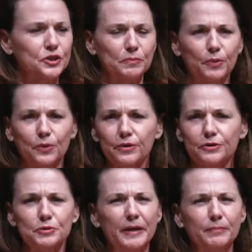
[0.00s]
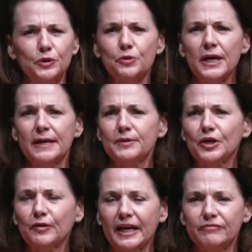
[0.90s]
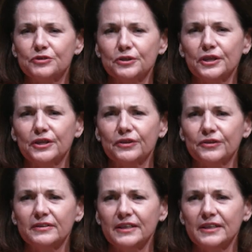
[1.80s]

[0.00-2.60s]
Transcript: supporters, people who come year after year,